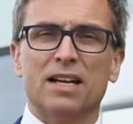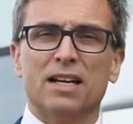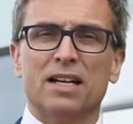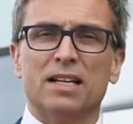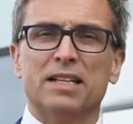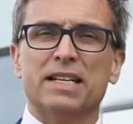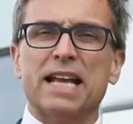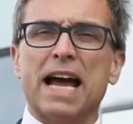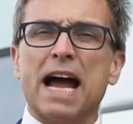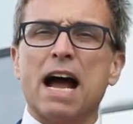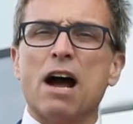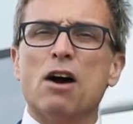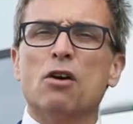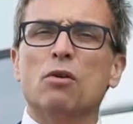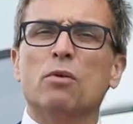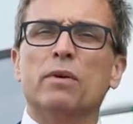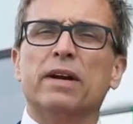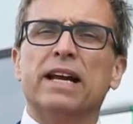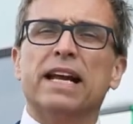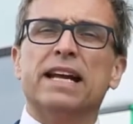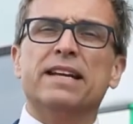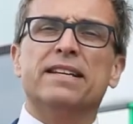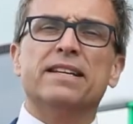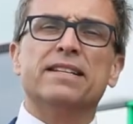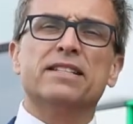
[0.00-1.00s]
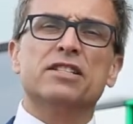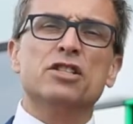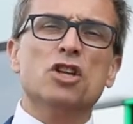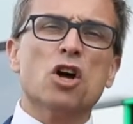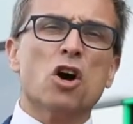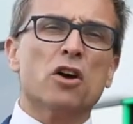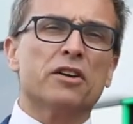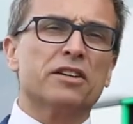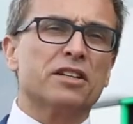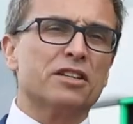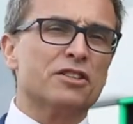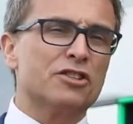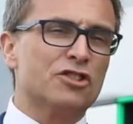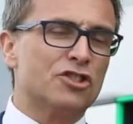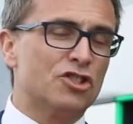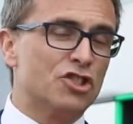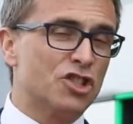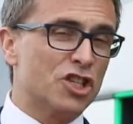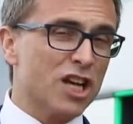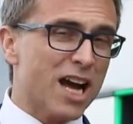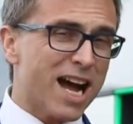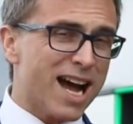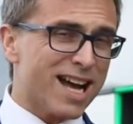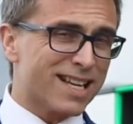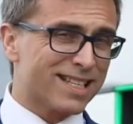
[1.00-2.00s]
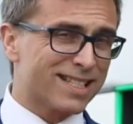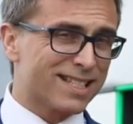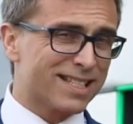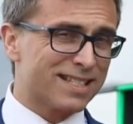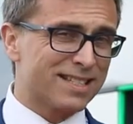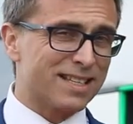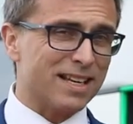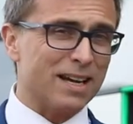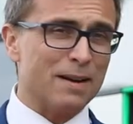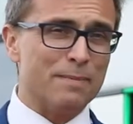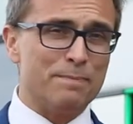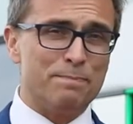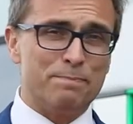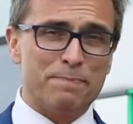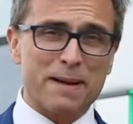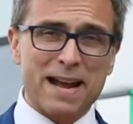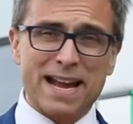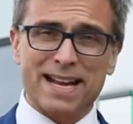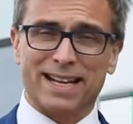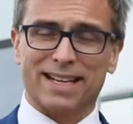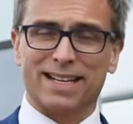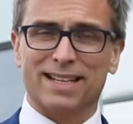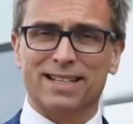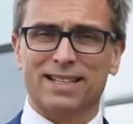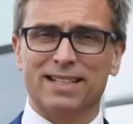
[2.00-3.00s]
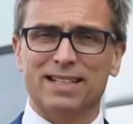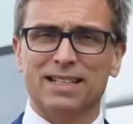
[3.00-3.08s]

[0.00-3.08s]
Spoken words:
Now, it is not just a bank,